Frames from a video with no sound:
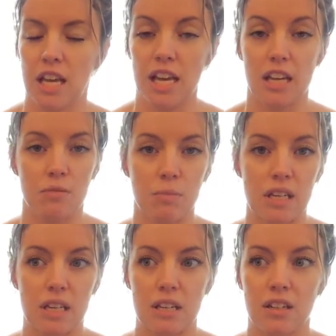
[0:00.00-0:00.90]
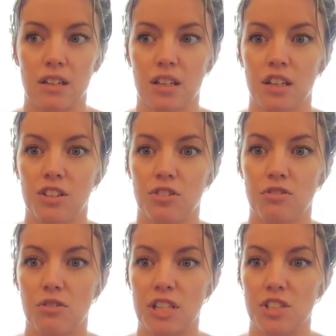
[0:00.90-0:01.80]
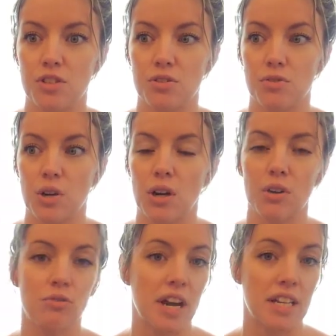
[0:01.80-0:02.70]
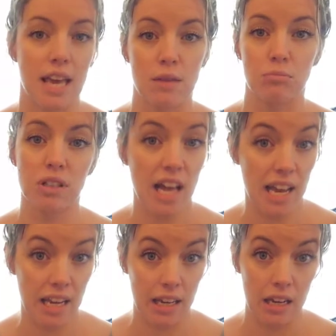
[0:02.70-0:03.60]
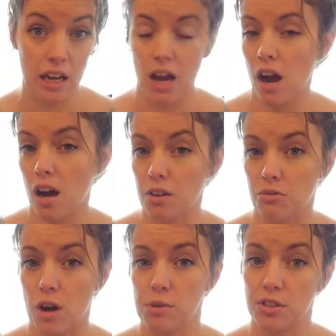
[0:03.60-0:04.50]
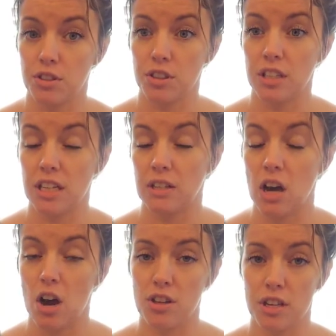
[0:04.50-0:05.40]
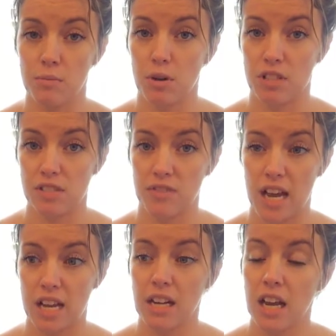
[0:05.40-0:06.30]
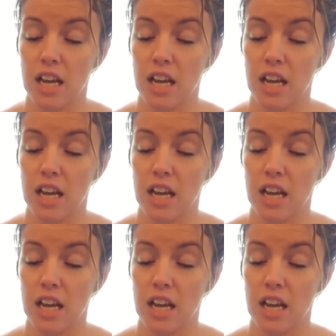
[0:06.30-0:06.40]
It could be you're going to write a play on Robin Hood and all the components of that.